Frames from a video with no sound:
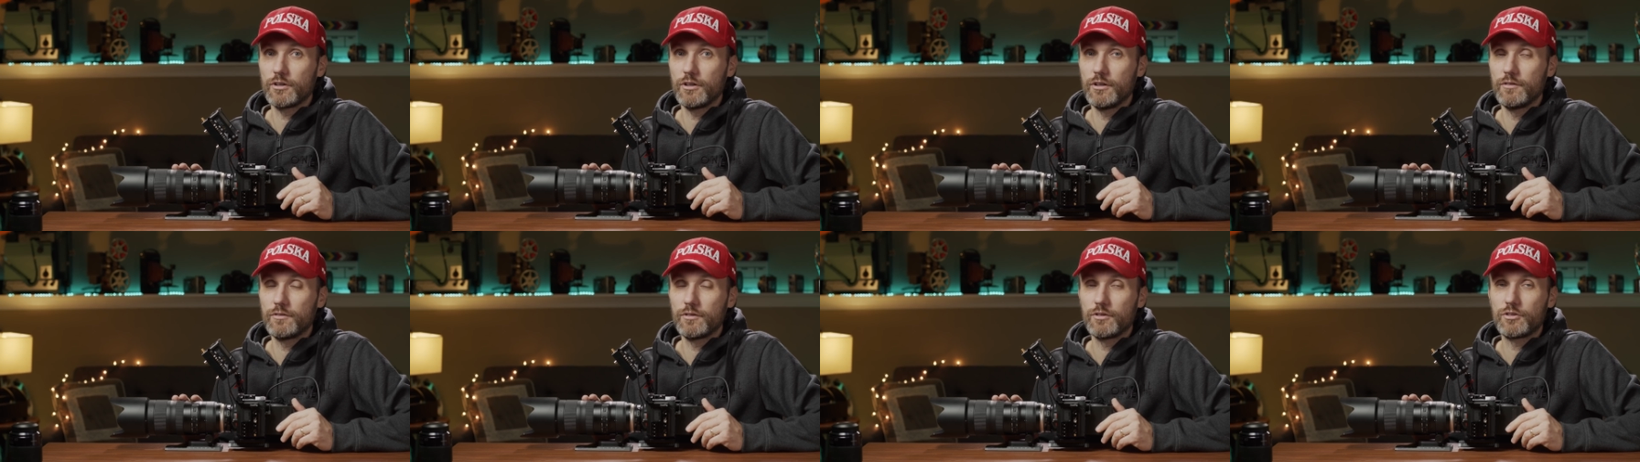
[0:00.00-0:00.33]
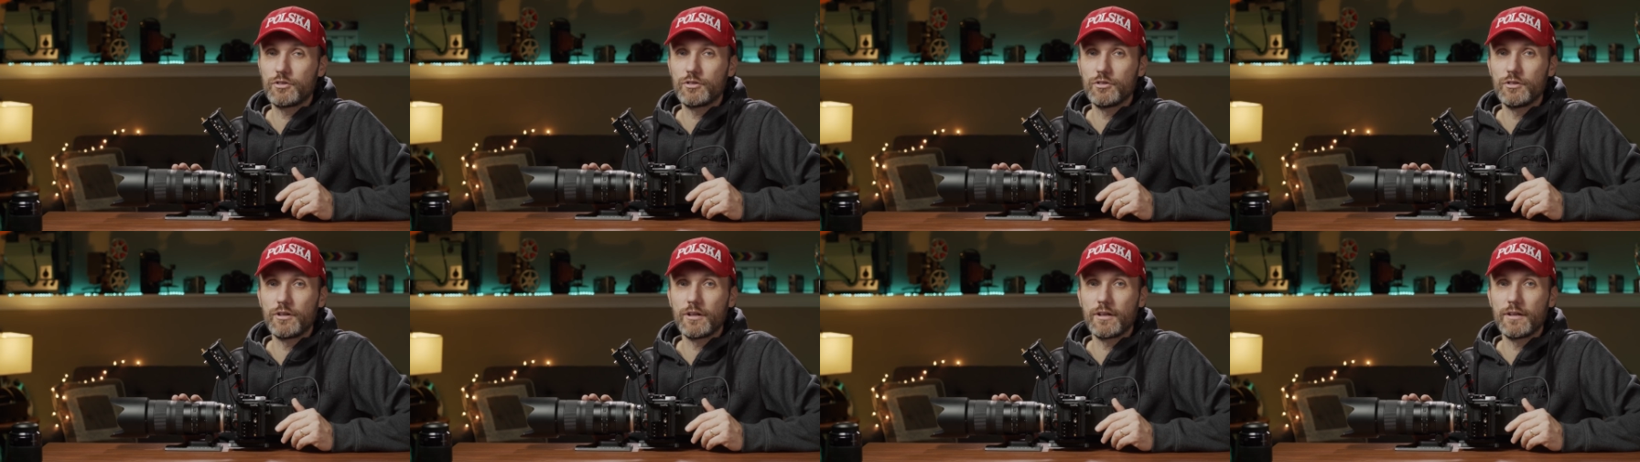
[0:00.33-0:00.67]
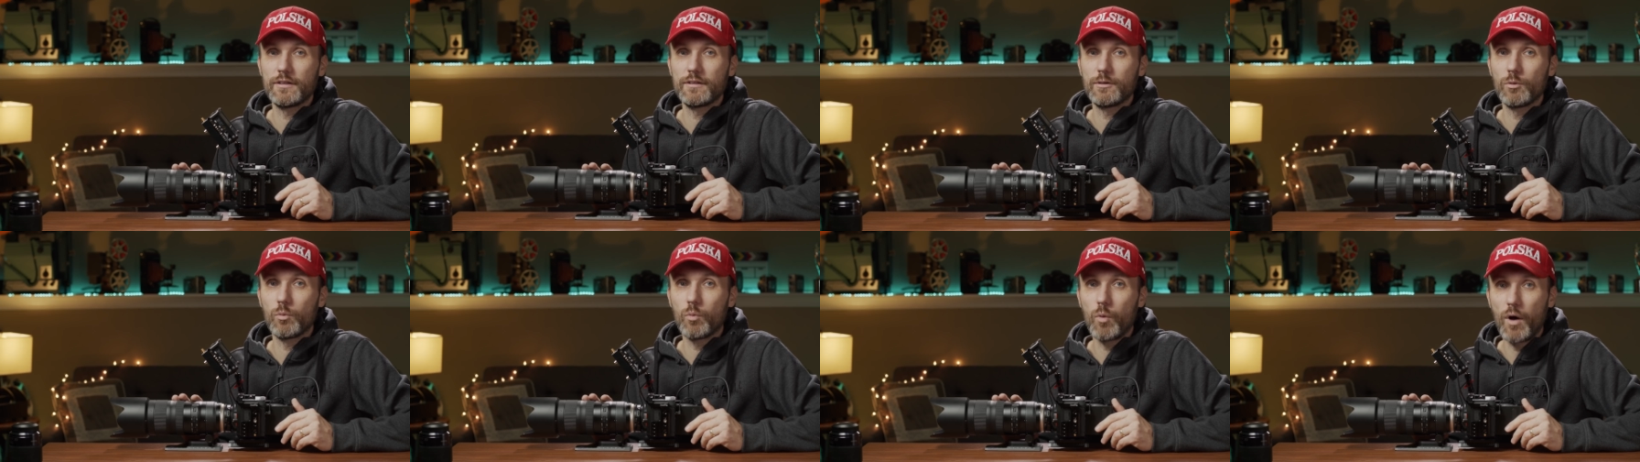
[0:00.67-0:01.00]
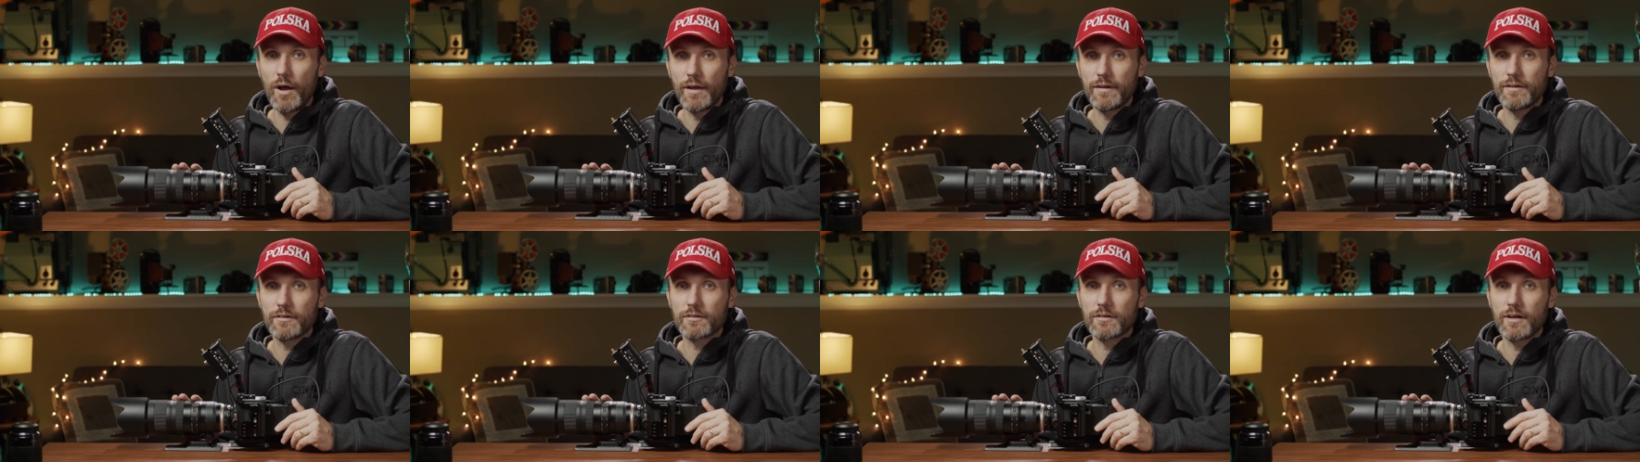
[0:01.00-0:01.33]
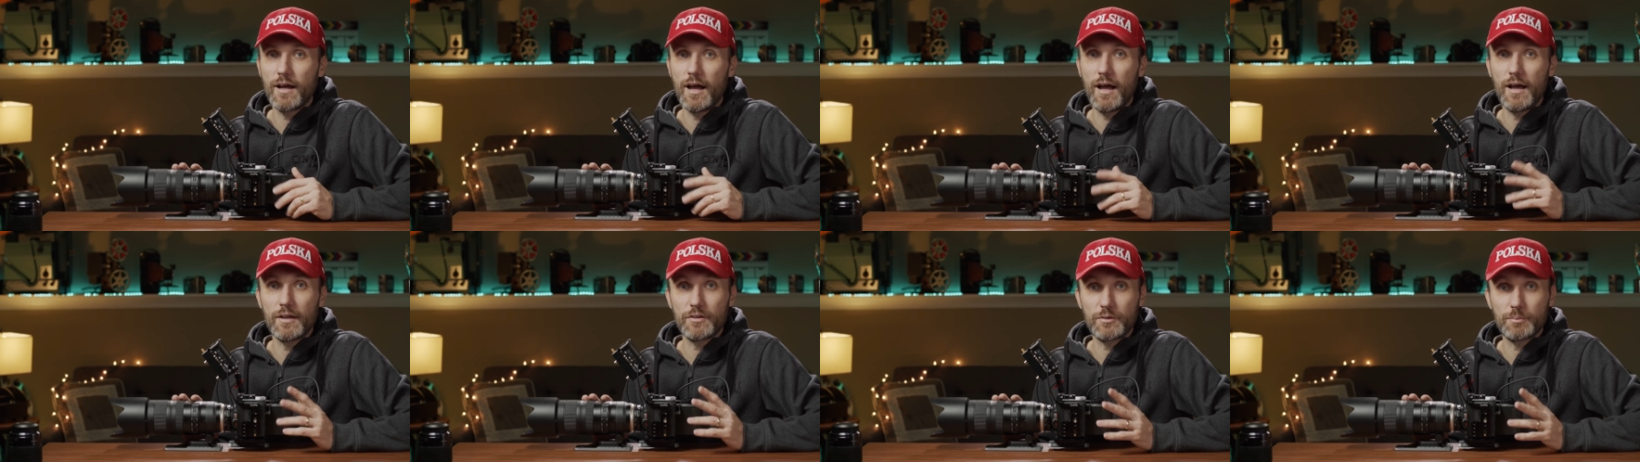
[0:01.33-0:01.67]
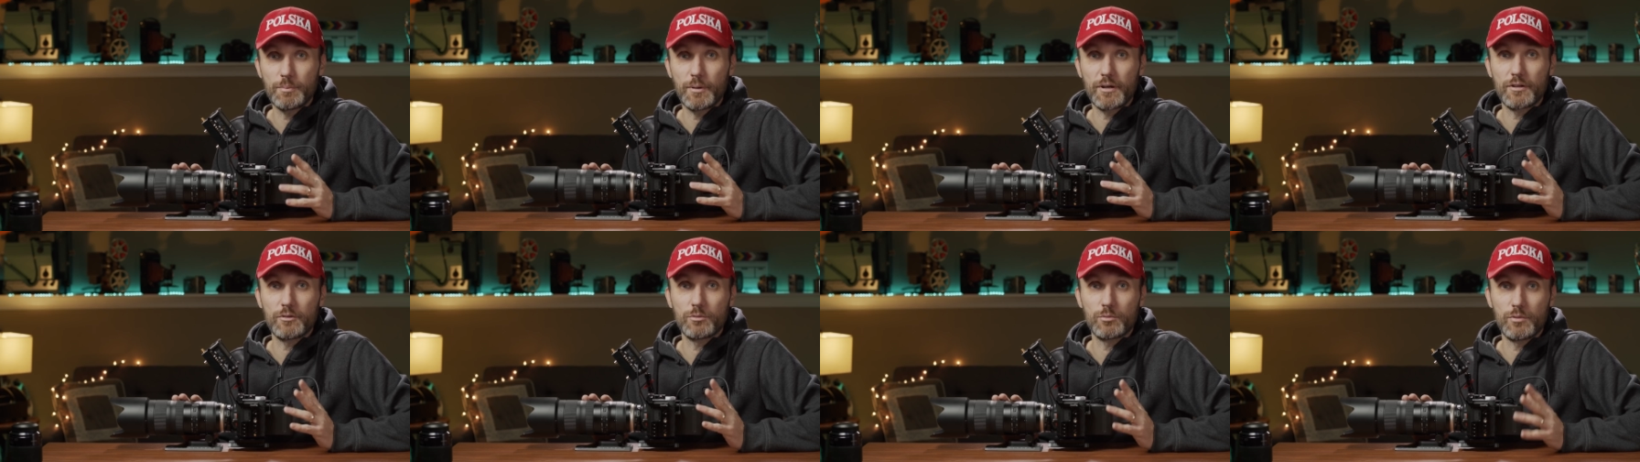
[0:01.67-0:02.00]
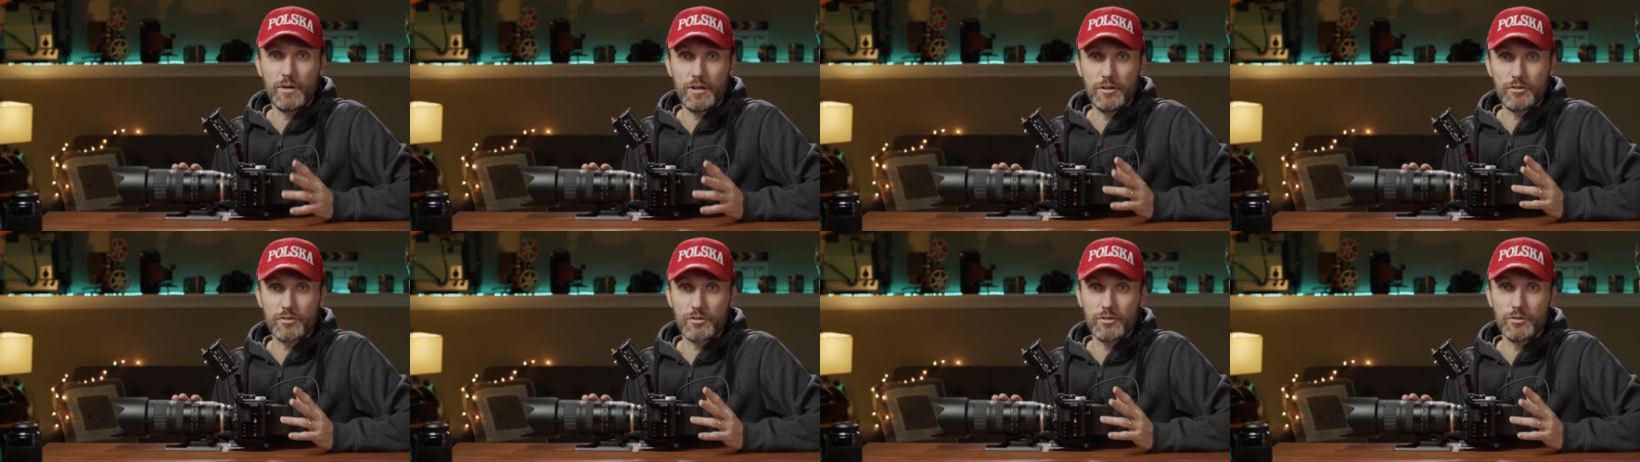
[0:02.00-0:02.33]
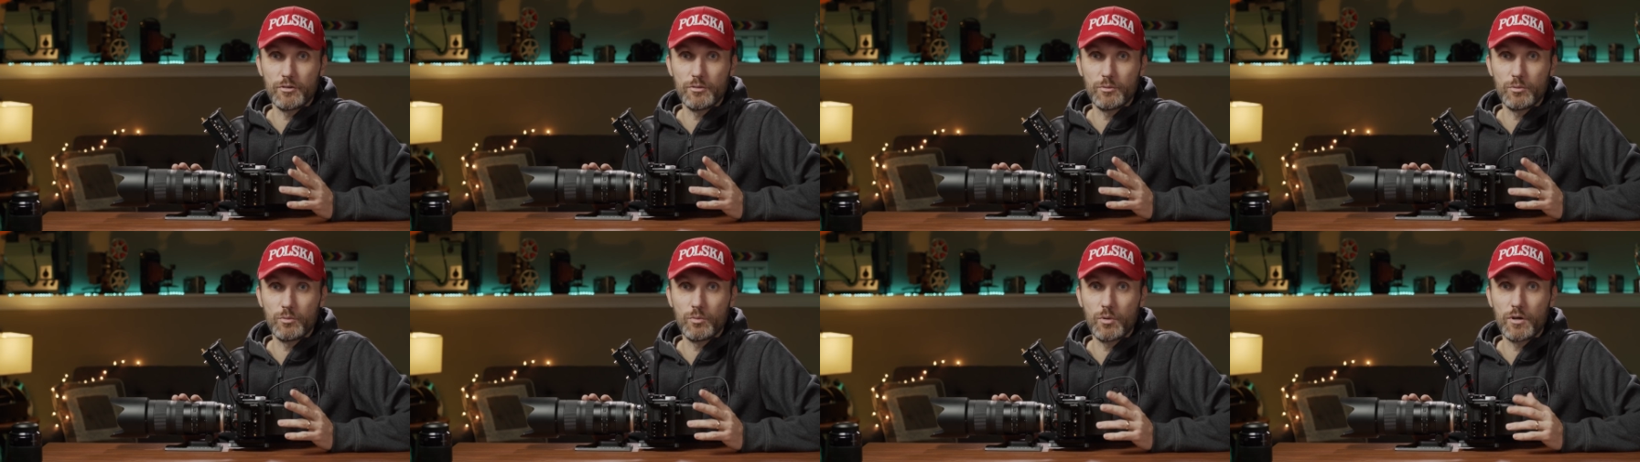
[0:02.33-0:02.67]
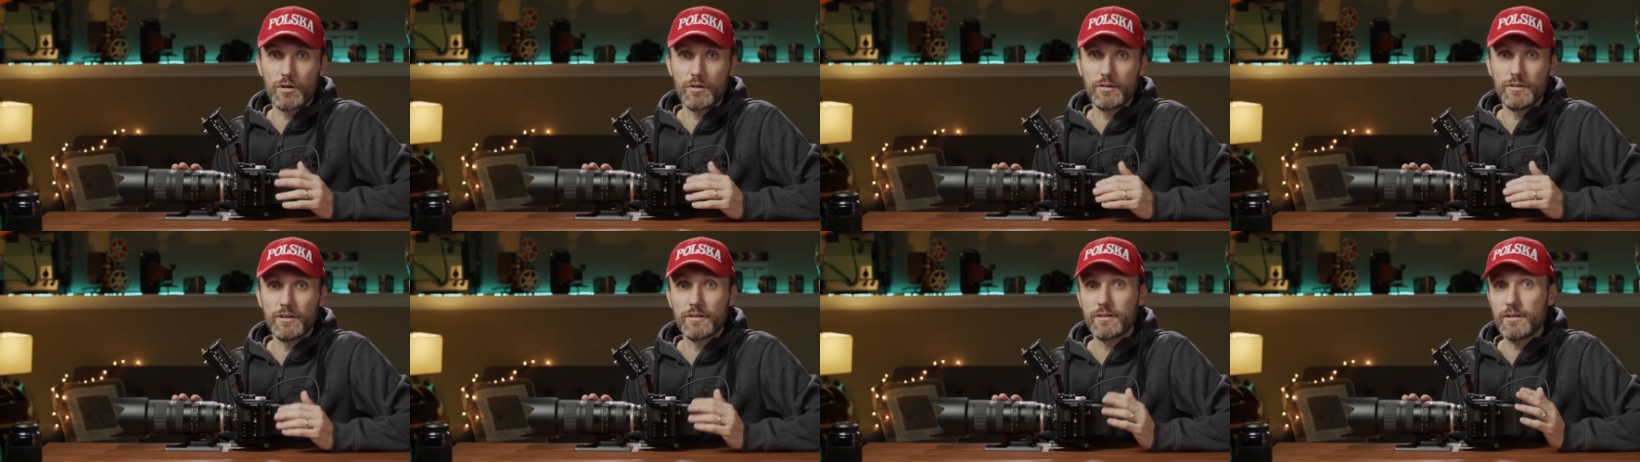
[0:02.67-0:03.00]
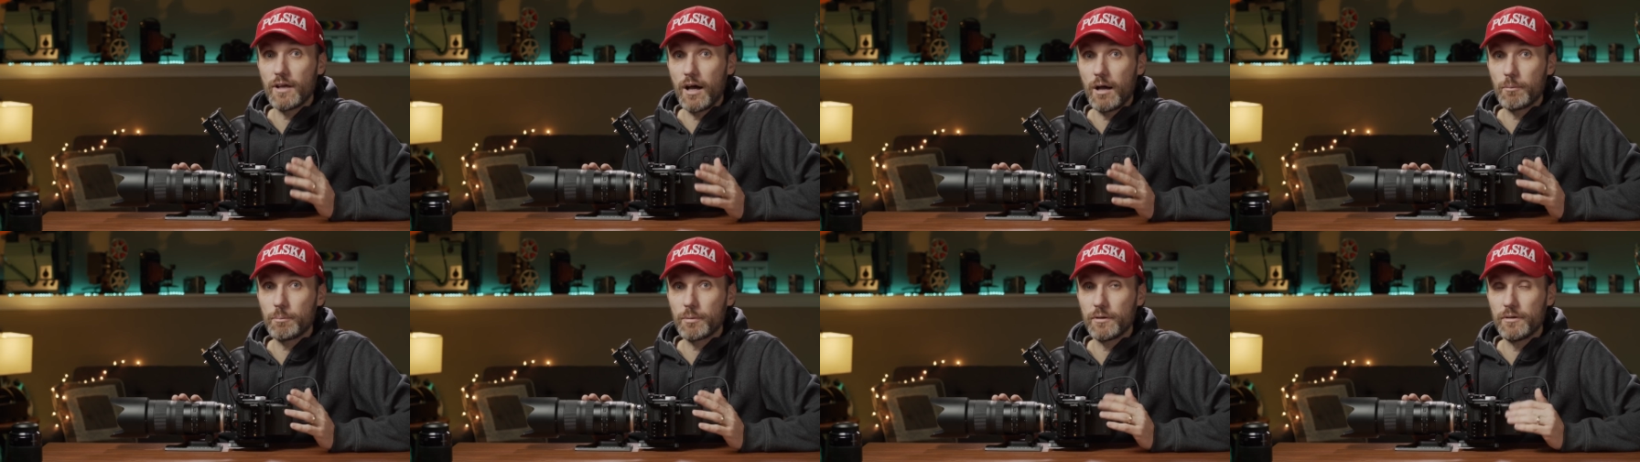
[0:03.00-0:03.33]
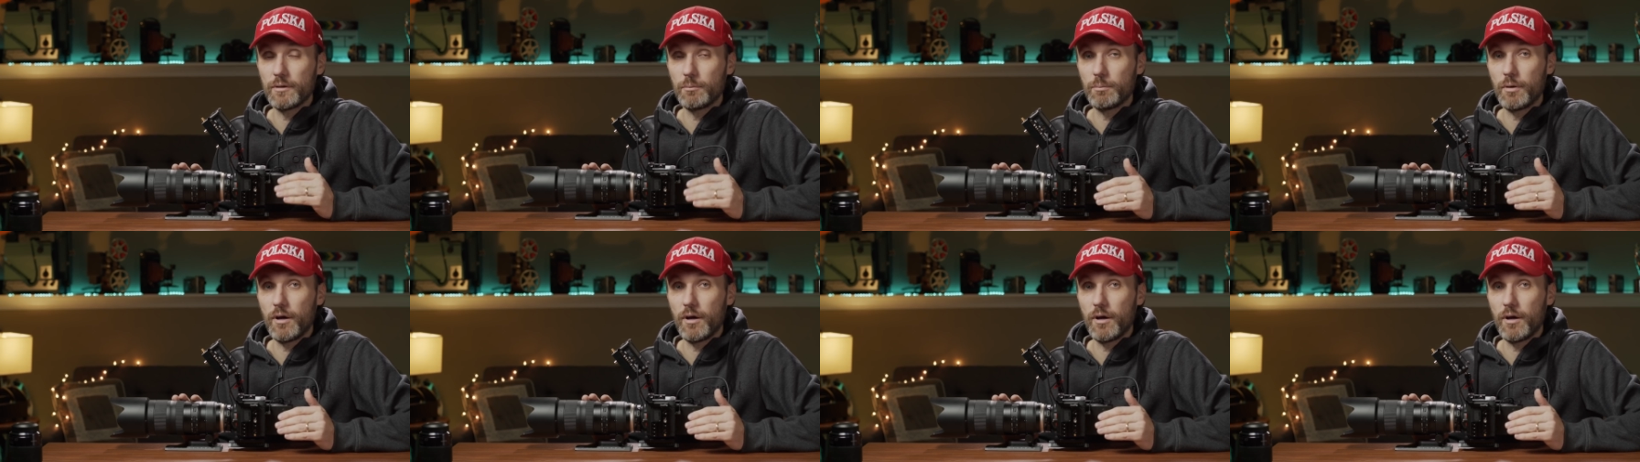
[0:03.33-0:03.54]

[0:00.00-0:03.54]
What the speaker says: if you're shooting in the wider aspect ratio, where the top and the